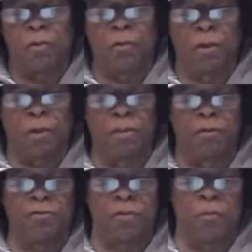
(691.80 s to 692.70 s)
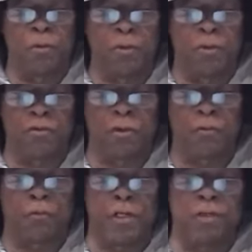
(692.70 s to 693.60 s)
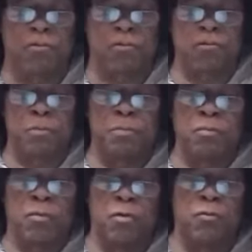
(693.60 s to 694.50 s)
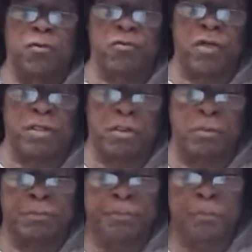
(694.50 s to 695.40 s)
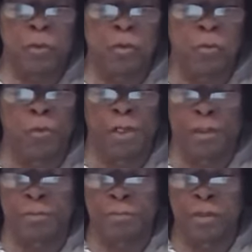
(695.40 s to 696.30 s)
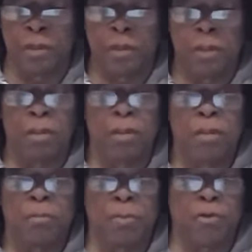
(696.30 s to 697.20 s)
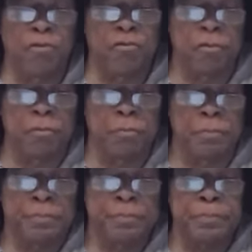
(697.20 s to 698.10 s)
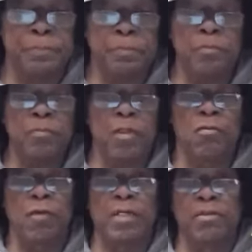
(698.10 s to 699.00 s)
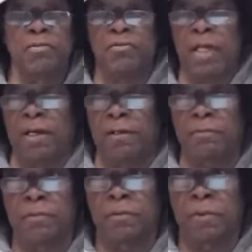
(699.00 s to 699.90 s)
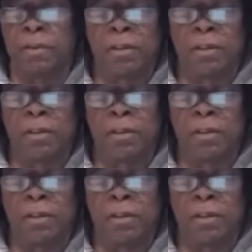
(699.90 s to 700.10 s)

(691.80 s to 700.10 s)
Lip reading: So a list of words and phrases for study. 1, person. Write this down.